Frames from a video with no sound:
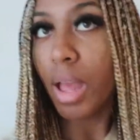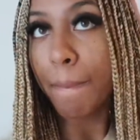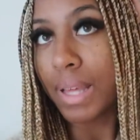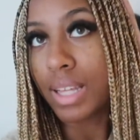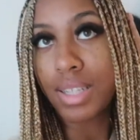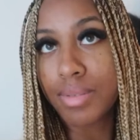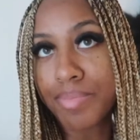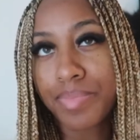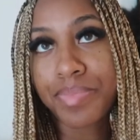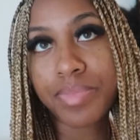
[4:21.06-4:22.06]
I
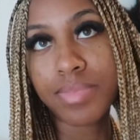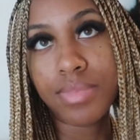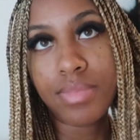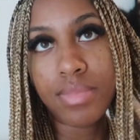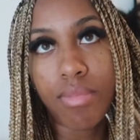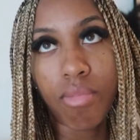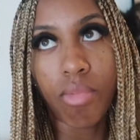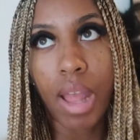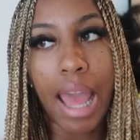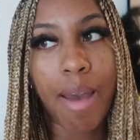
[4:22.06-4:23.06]
mean,
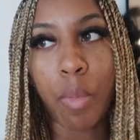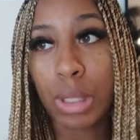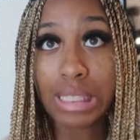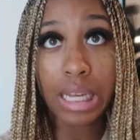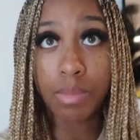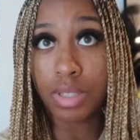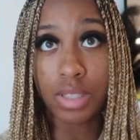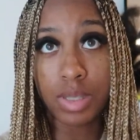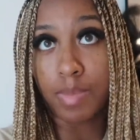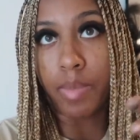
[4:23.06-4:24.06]
I have more time to
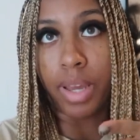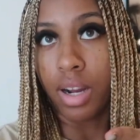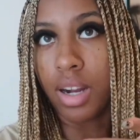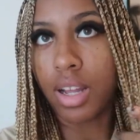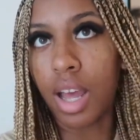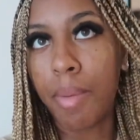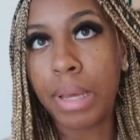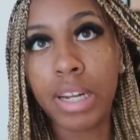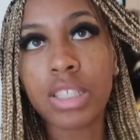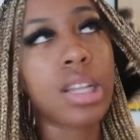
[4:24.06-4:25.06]
just prepare. I
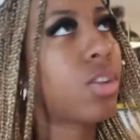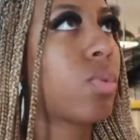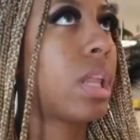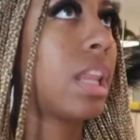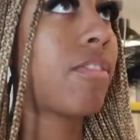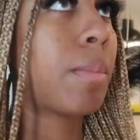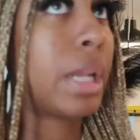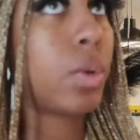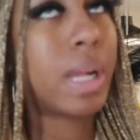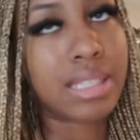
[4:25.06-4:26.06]
mean, there's nothing really left for me
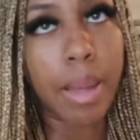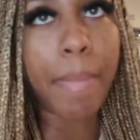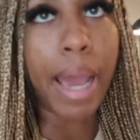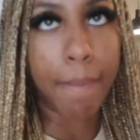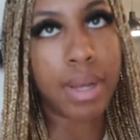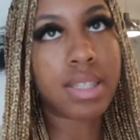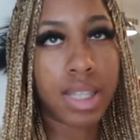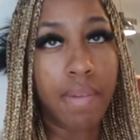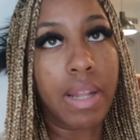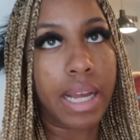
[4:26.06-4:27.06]
to do except pack my
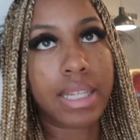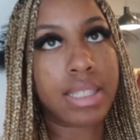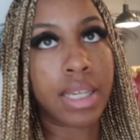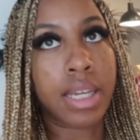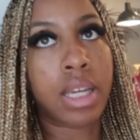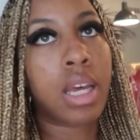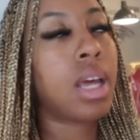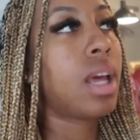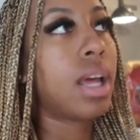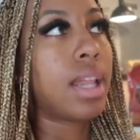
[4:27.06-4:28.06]
stuff, like I said.
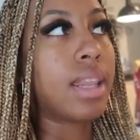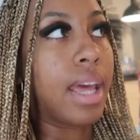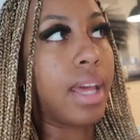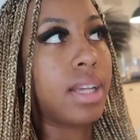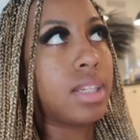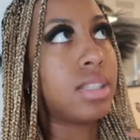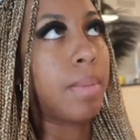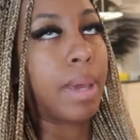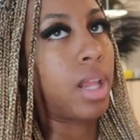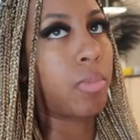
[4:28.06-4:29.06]
That is the
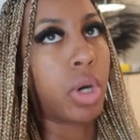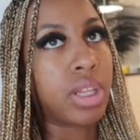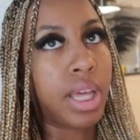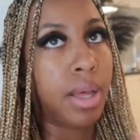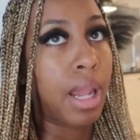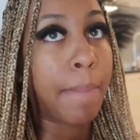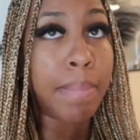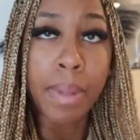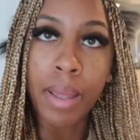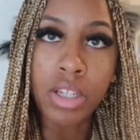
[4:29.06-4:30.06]
main important thing,
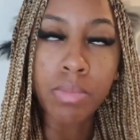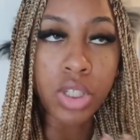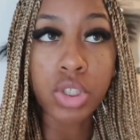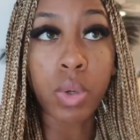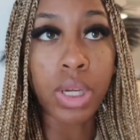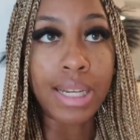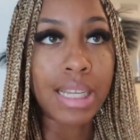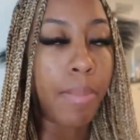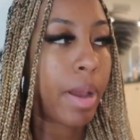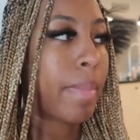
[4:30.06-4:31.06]
like me, me showing you guys
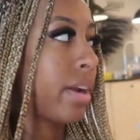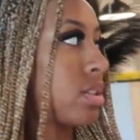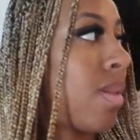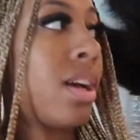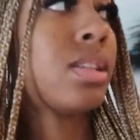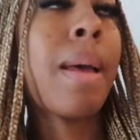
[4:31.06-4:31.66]
how I pack my hair supplies.